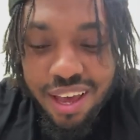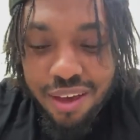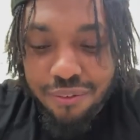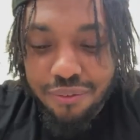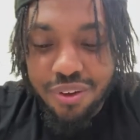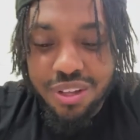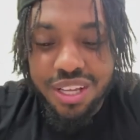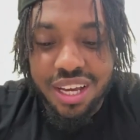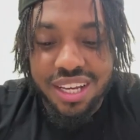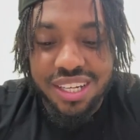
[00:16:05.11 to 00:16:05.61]

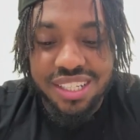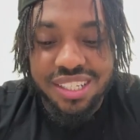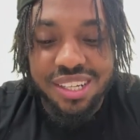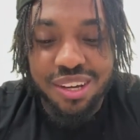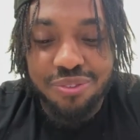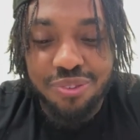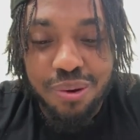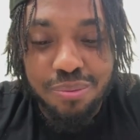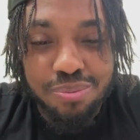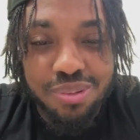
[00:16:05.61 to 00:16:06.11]
Philly a
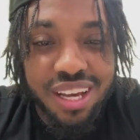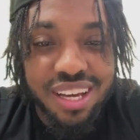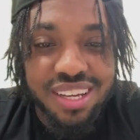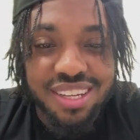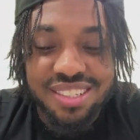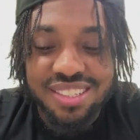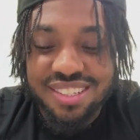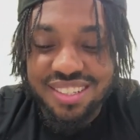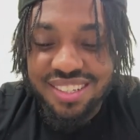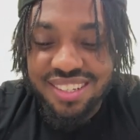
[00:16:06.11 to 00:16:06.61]
different
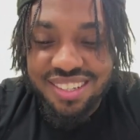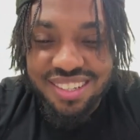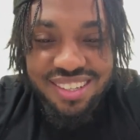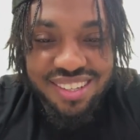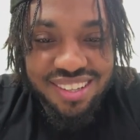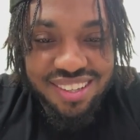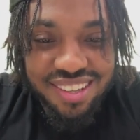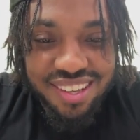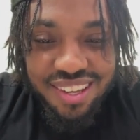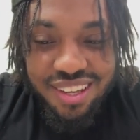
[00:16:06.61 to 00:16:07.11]
place.
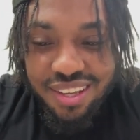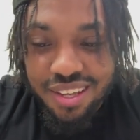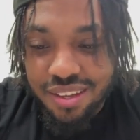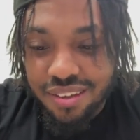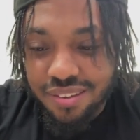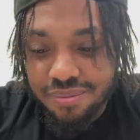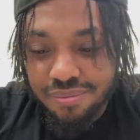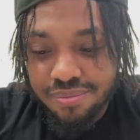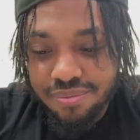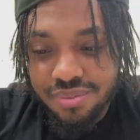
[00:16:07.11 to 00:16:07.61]

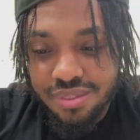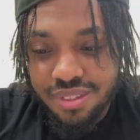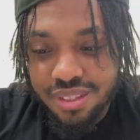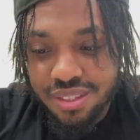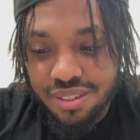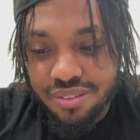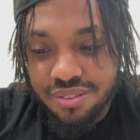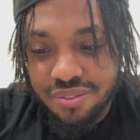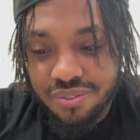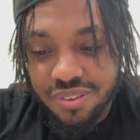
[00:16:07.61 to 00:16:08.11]

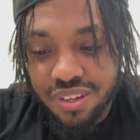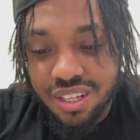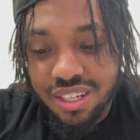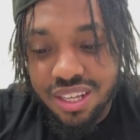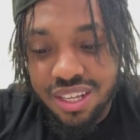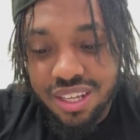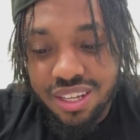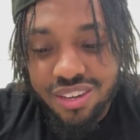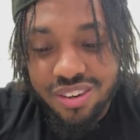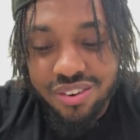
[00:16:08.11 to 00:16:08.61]

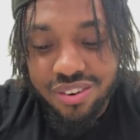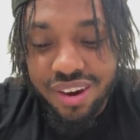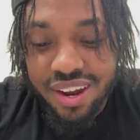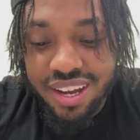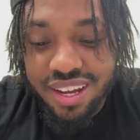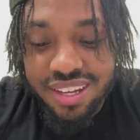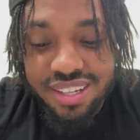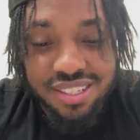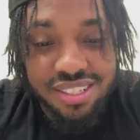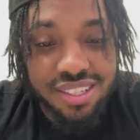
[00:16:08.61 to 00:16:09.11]
Philly
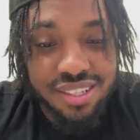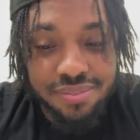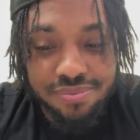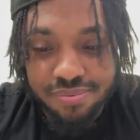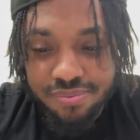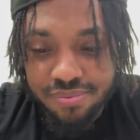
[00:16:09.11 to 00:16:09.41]
crazy.